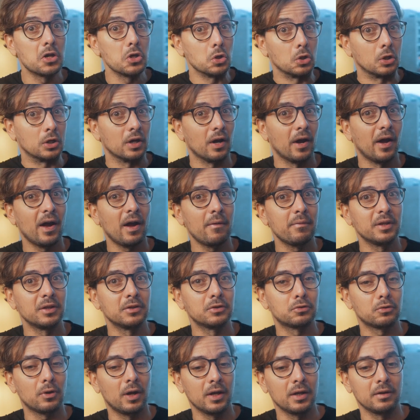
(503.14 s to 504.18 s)
look, I have
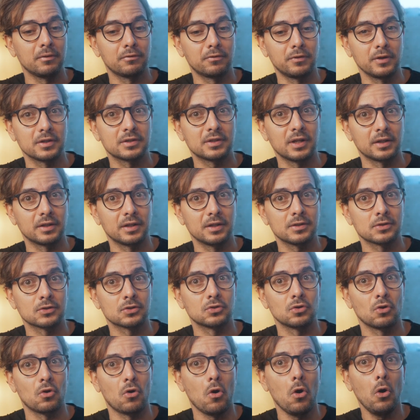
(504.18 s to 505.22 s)
been trying things like
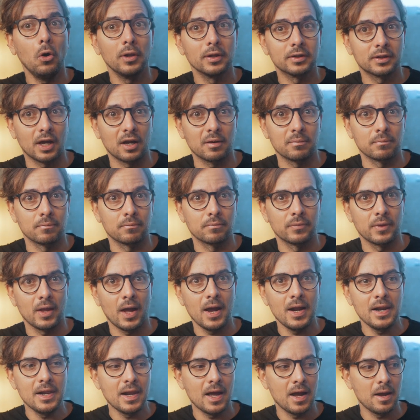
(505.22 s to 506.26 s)
this all the time.
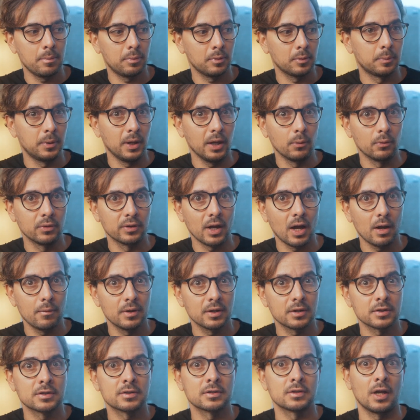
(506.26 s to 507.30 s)
I like playing with
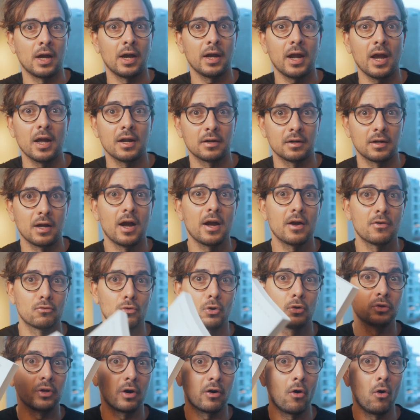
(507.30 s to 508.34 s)
habits. Again, I
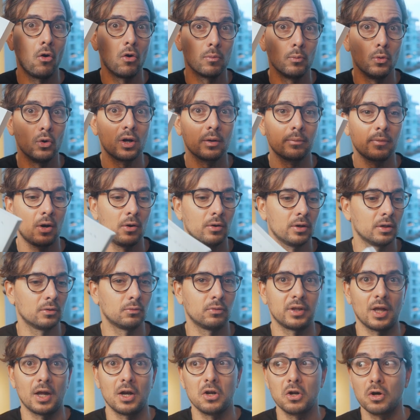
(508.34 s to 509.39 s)
wrote a whole book about it
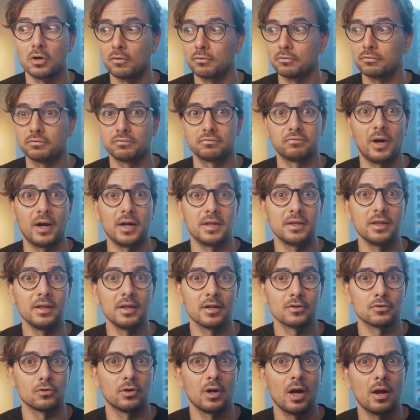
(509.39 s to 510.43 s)
with a lot of
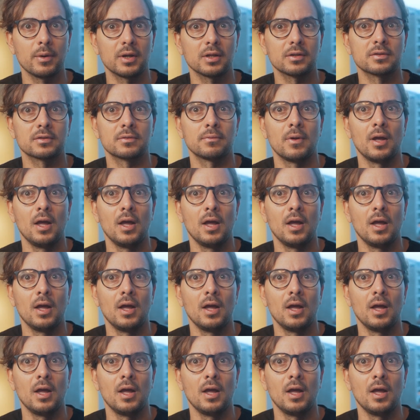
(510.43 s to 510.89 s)
ideas on habits.